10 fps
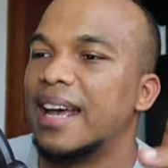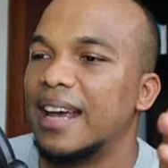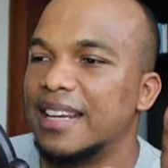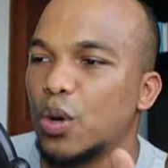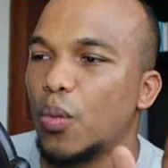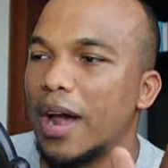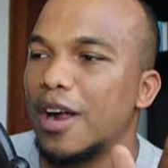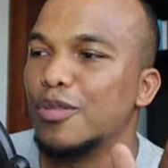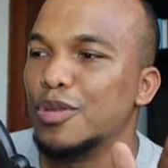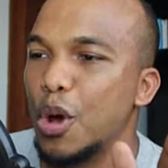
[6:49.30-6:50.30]
is a
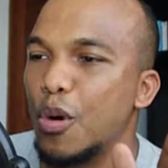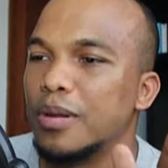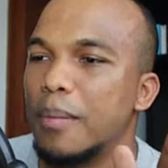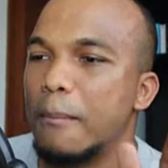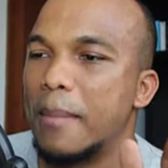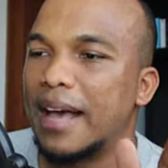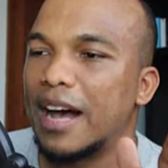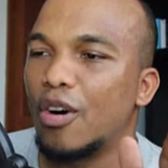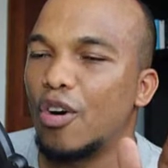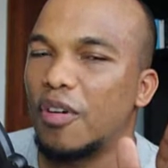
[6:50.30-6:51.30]
well-known maker
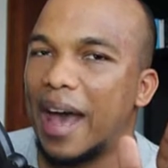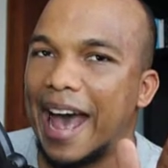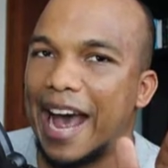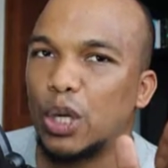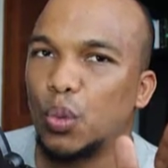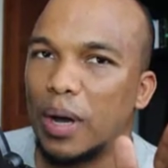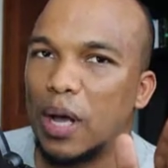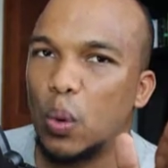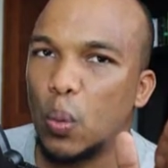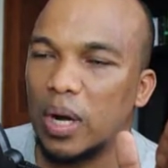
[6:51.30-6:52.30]
of
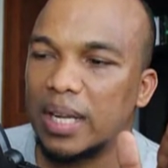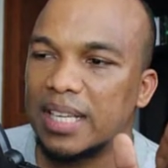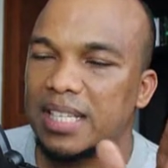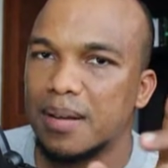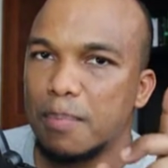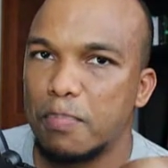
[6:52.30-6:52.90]
hardware wallets.